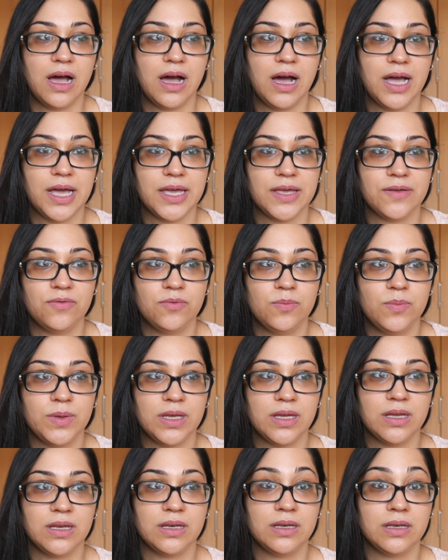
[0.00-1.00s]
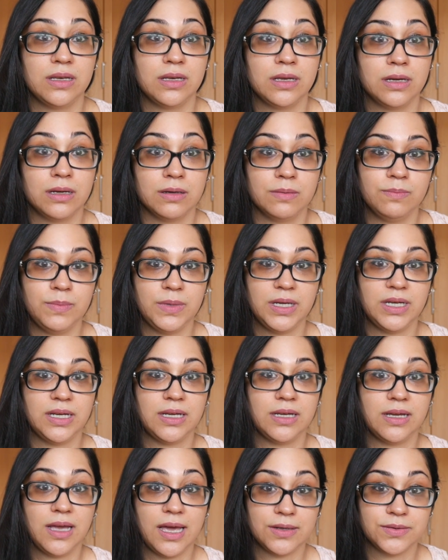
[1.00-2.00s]
I've been
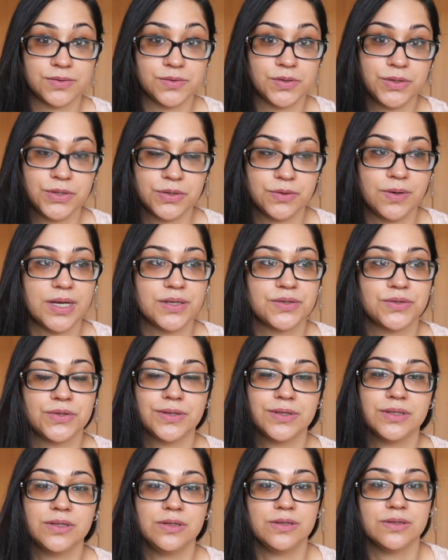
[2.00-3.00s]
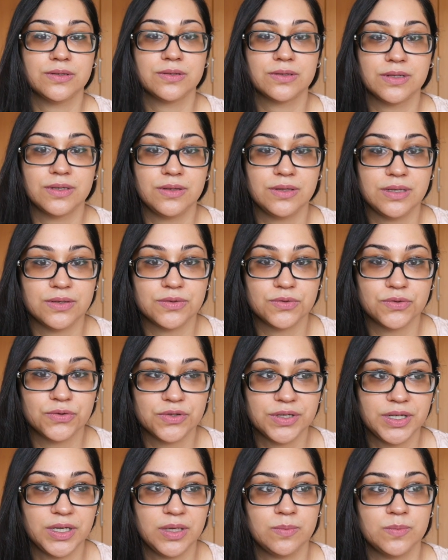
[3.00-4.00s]
meeting extraterrestrials in these
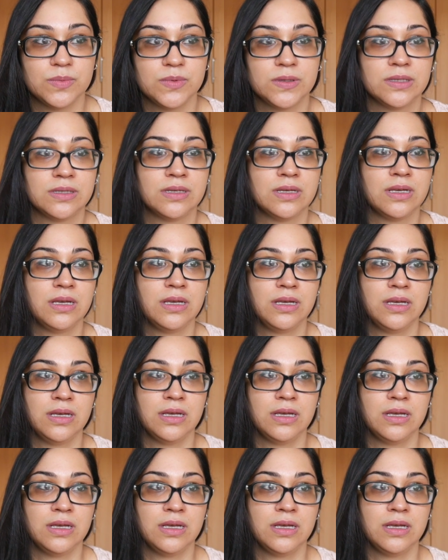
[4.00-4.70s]
dreams,